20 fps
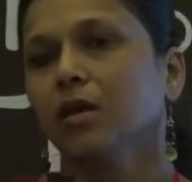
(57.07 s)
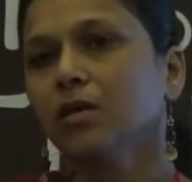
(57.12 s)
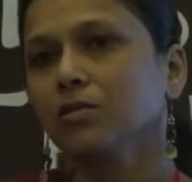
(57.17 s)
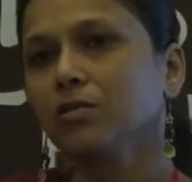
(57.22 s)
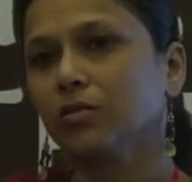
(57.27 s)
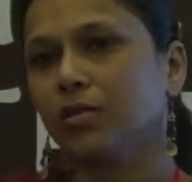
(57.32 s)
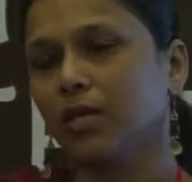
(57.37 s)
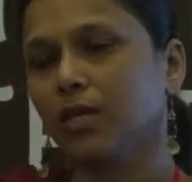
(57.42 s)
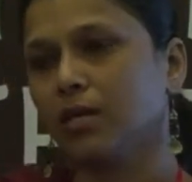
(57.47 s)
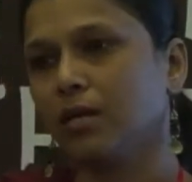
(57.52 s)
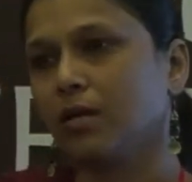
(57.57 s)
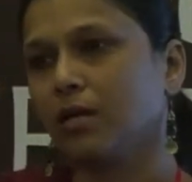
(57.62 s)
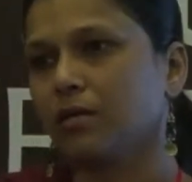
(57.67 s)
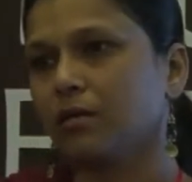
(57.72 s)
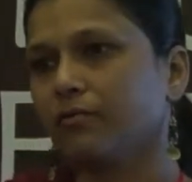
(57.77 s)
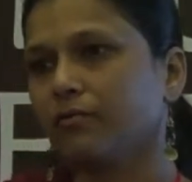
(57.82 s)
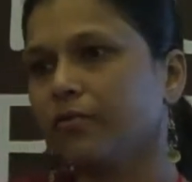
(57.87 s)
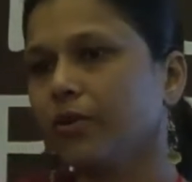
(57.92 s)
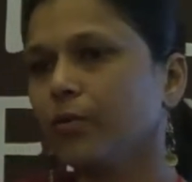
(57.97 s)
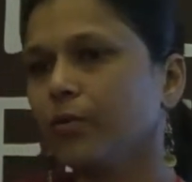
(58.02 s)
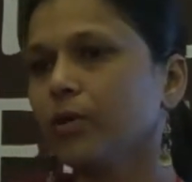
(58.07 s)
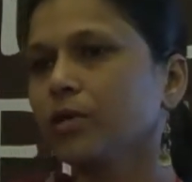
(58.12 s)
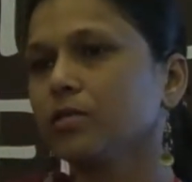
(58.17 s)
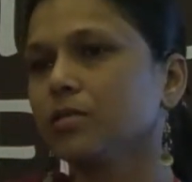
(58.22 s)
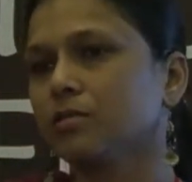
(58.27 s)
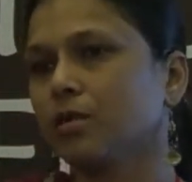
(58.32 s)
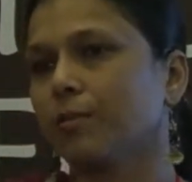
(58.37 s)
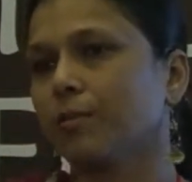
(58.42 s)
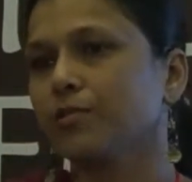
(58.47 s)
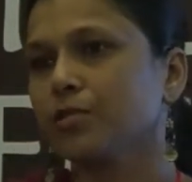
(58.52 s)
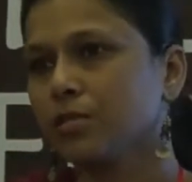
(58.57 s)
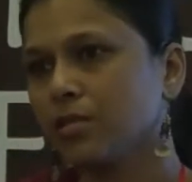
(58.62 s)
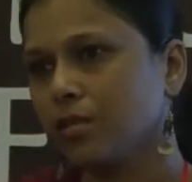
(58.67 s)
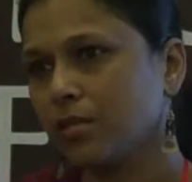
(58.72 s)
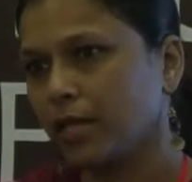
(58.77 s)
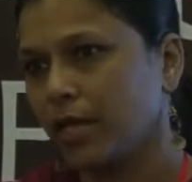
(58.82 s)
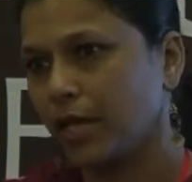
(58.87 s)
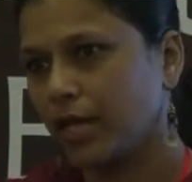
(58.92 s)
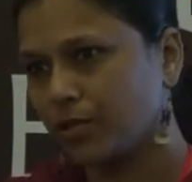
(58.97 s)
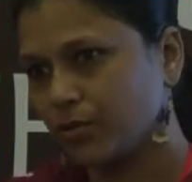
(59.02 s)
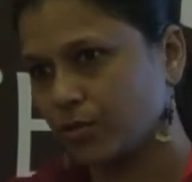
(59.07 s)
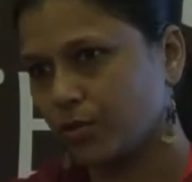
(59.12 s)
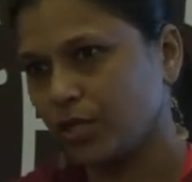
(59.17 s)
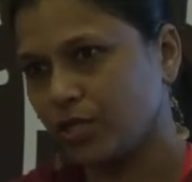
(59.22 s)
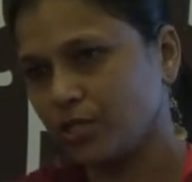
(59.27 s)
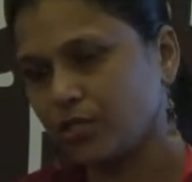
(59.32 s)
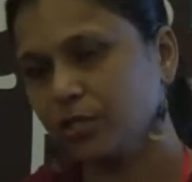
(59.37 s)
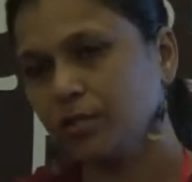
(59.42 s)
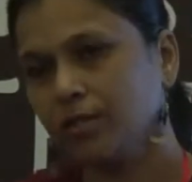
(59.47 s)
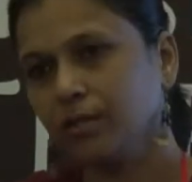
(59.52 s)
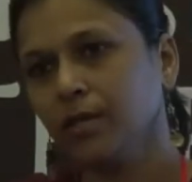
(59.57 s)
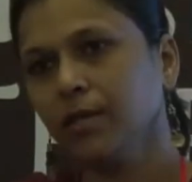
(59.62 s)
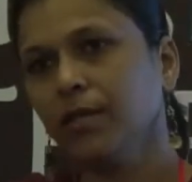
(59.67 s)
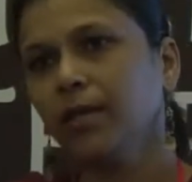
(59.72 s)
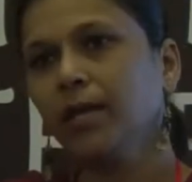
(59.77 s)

So there are frequent disruptions in their education,